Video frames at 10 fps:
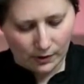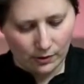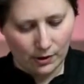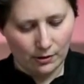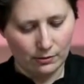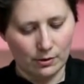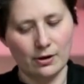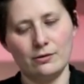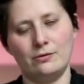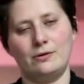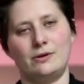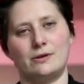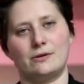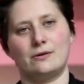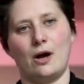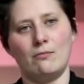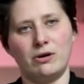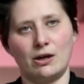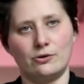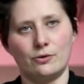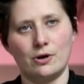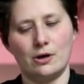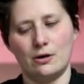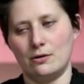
You do. It's obligatory.